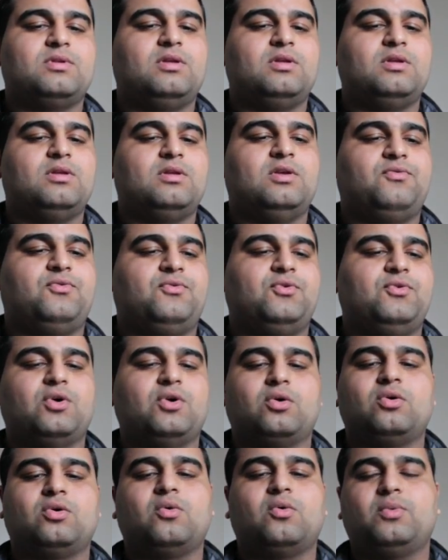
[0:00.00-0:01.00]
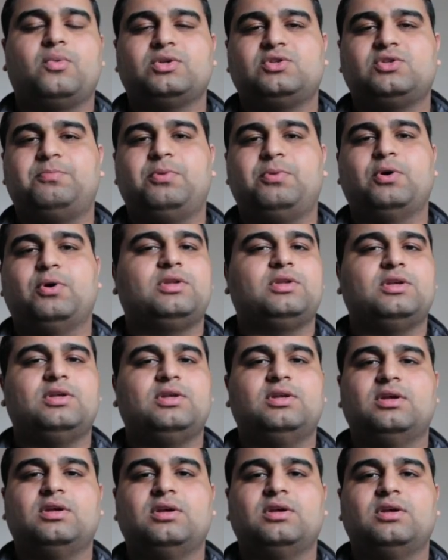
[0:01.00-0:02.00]
if you don't know what to put in
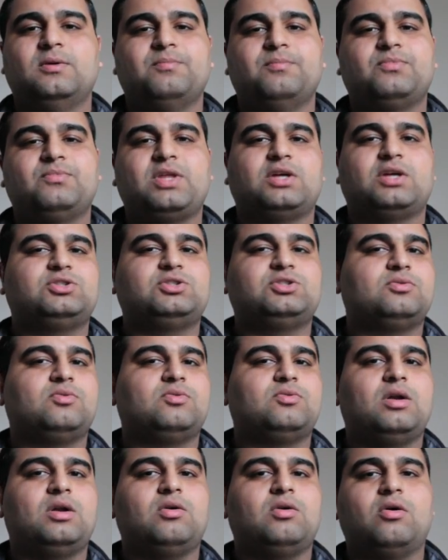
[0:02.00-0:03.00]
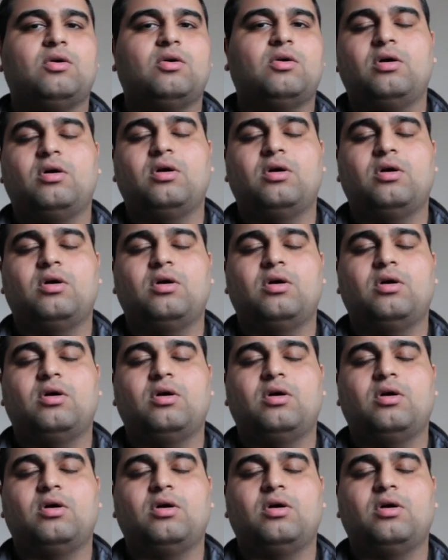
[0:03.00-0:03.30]
a dungeon run or